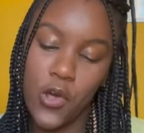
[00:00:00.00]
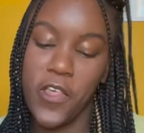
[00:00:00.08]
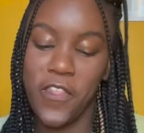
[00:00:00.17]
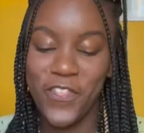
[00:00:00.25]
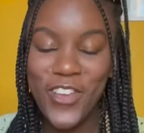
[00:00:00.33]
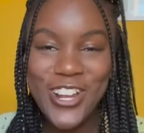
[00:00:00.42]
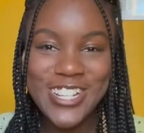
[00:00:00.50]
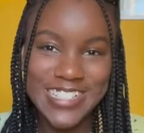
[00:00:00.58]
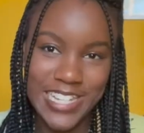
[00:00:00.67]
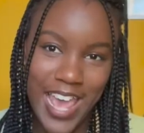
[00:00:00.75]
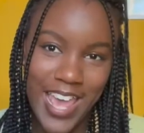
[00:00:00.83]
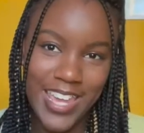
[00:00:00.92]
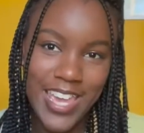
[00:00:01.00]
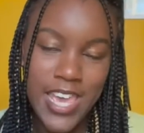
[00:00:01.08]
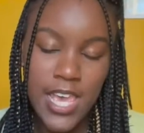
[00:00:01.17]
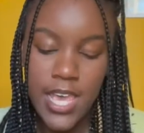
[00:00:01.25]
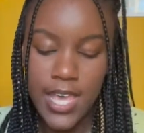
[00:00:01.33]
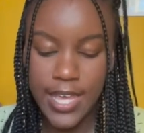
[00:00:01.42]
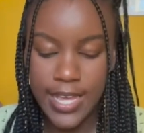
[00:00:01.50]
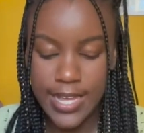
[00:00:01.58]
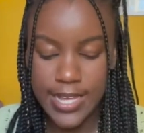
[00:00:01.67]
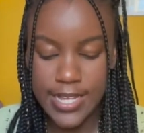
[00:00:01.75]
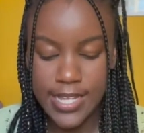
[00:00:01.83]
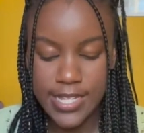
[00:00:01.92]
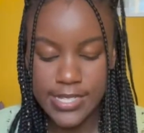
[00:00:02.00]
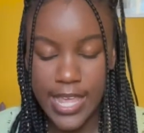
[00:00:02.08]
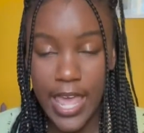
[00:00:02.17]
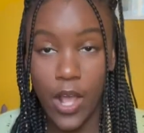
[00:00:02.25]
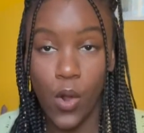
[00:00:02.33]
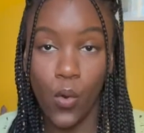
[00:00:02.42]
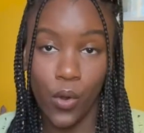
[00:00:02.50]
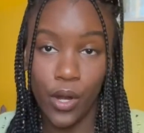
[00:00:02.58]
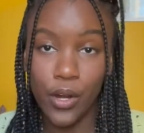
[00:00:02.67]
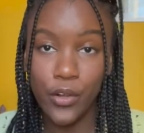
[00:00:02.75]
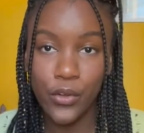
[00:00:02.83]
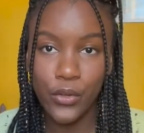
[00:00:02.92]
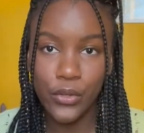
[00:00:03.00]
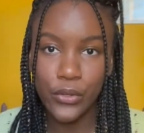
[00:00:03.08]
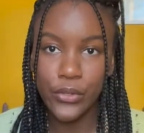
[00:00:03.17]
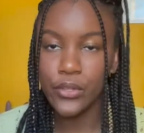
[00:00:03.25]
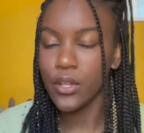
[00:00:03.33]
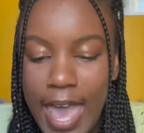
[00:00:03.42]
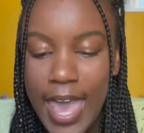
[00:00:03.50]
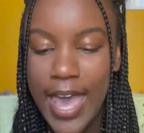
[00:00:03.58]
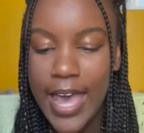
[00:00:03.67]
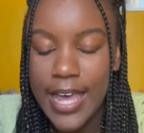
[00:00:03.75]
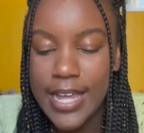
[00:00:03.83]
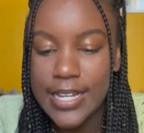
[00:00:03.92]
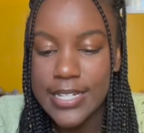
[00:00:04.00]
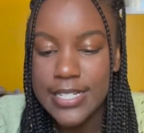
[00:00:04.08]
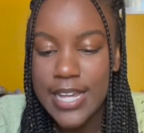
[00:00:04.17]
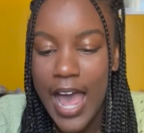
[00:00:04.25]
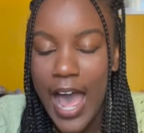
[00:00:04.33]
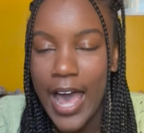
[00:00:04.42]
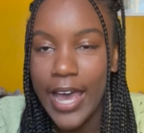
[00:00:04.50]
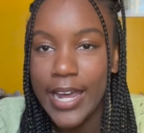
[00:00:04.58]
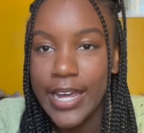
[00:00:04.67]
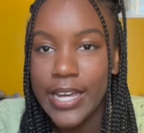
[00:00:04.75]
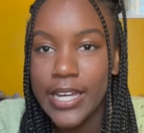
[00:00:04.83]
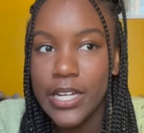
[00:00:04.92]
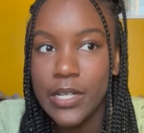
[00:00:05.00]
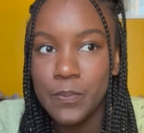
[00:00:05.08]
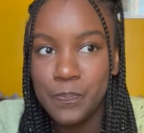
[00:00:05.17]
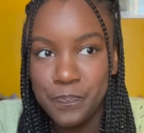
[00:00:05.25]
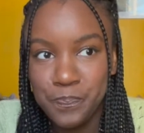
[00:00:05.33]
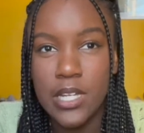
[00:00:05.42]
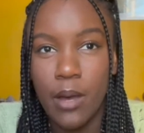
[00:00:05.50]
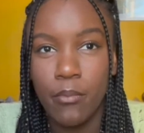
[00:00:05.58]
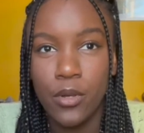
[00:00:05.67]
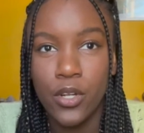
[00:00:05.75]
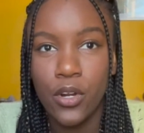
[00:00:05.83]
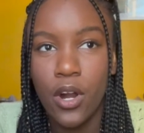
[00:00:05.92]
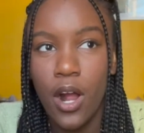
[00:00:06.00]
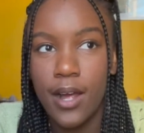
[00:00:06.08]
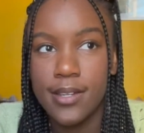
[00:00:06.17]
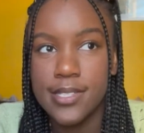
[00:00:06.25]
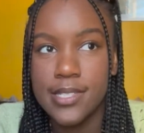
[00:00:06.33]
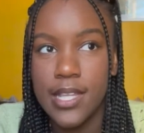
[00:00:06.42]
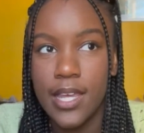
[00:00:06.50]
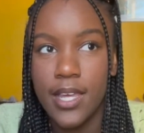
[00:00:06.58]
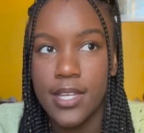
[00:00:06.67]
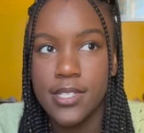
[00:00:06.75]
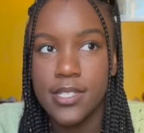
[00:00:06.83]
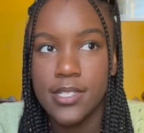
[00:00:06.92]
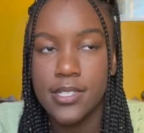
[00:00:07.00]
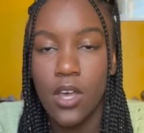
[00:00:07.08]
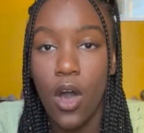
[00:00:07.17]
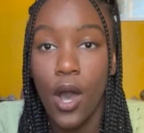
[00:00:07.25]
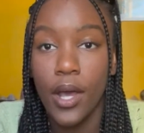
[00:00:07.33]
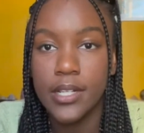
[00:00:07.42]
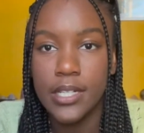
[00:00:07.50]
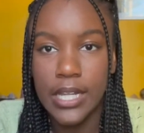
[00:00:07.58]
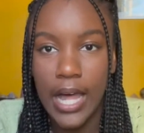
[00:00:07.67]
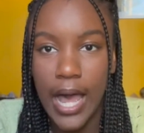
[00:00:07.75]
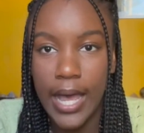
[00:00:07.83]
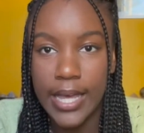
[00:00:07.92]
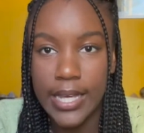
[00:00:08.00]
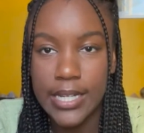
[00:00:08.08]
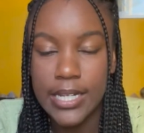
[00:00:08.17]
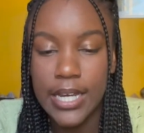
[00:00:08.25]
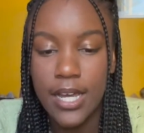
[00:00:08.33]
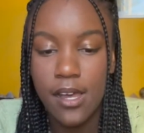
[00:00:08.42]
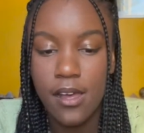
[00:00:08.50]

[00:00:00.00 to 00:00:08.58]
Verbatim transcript: the third deck is a oracle, and I stumbled across this online